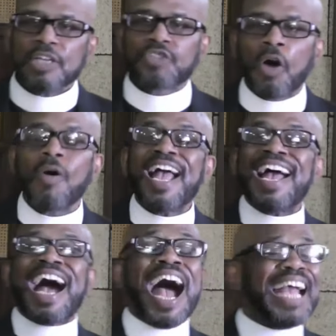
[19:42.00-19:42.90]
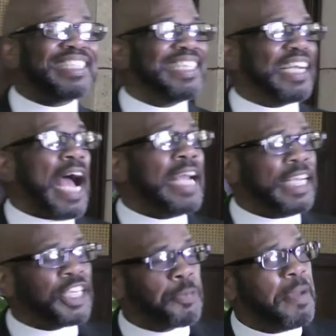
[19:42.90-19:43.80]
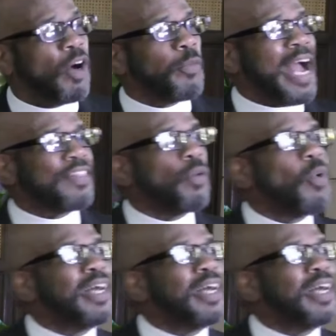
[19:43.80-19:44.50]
So, Isaac, Ishmael rather,